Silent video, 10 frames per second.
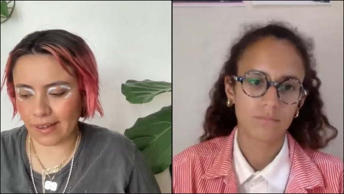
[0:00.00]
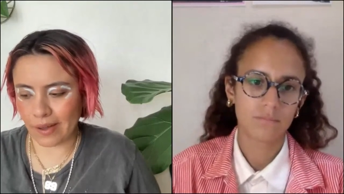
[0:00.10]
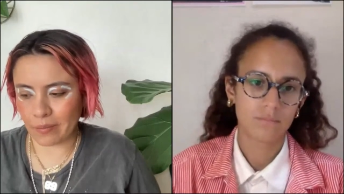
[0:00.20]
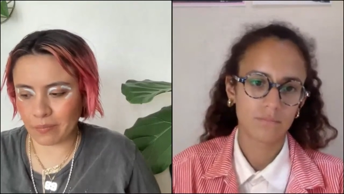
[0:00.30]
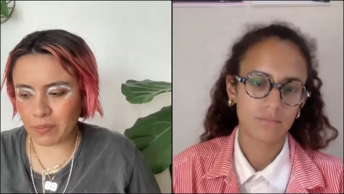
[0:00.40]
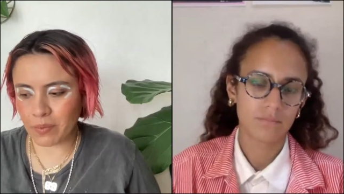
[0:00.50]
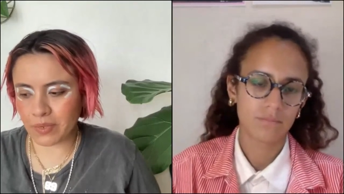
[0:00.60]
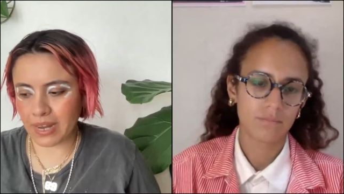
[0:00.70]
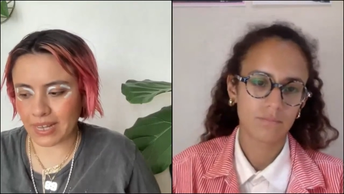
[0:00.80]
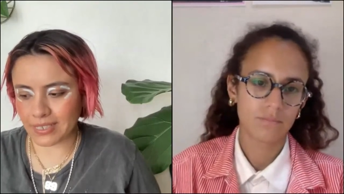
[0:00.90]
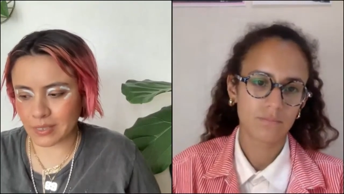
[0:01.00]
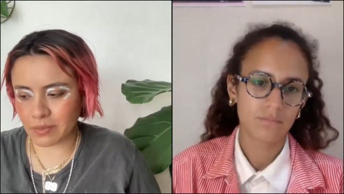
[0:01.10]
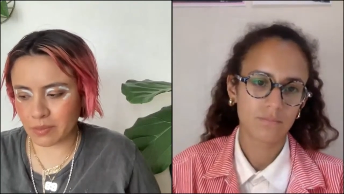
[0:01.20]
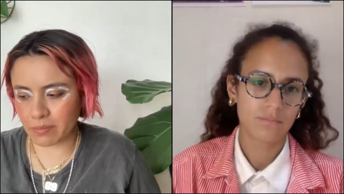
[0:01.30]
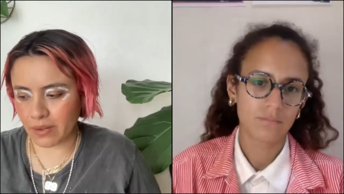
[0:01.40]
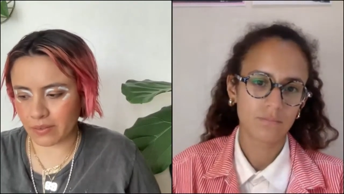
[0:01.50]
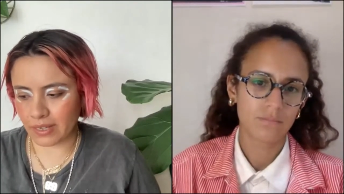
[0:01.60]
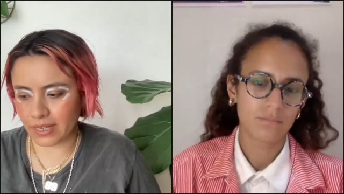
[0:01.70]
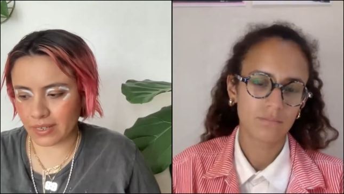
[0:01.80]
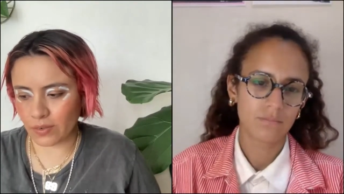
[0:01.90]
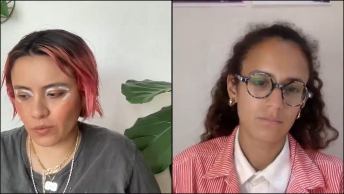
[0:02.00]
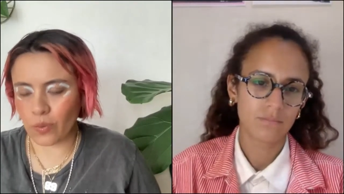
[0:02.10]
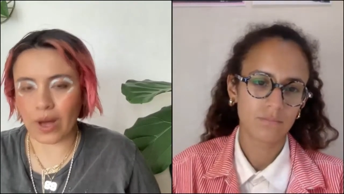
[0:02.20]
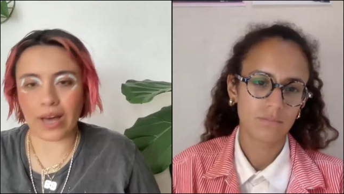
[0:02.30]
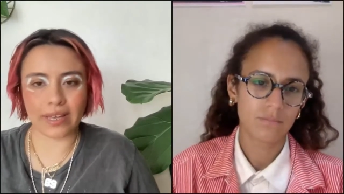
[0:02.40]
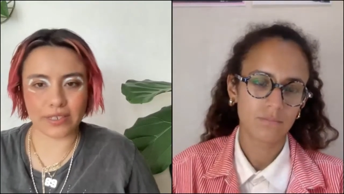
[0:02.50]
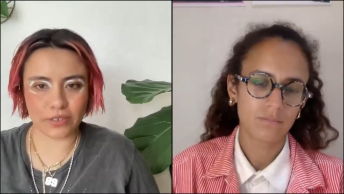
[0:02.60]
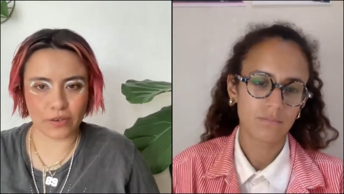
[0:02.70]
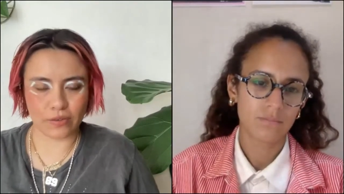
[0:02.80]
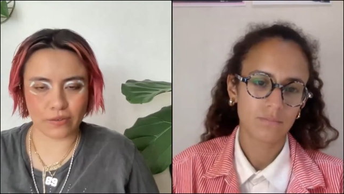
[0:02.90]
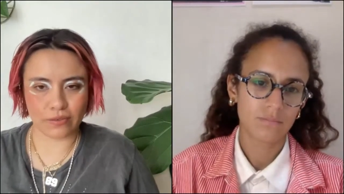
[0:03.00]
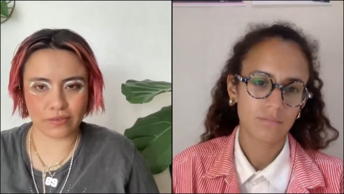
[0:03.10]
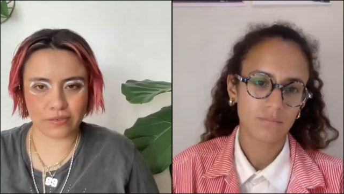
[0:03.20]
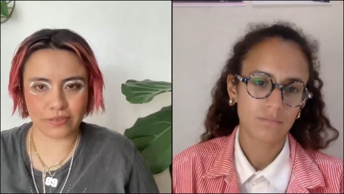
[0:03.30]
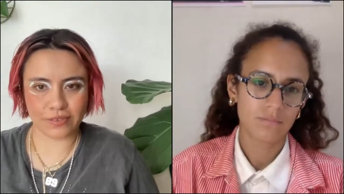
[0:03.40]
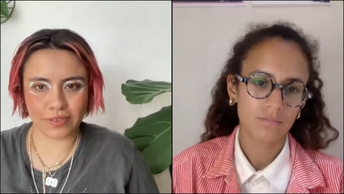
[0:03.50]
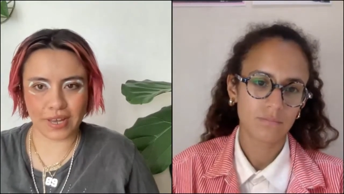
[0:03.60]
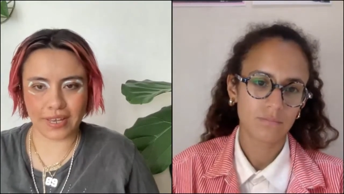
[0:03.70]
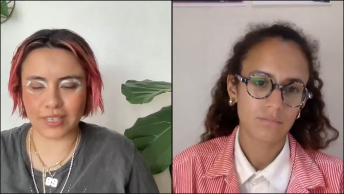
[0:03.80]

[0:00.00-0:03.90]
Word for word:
Speaker 1: um, people would ask me about like why I don't, I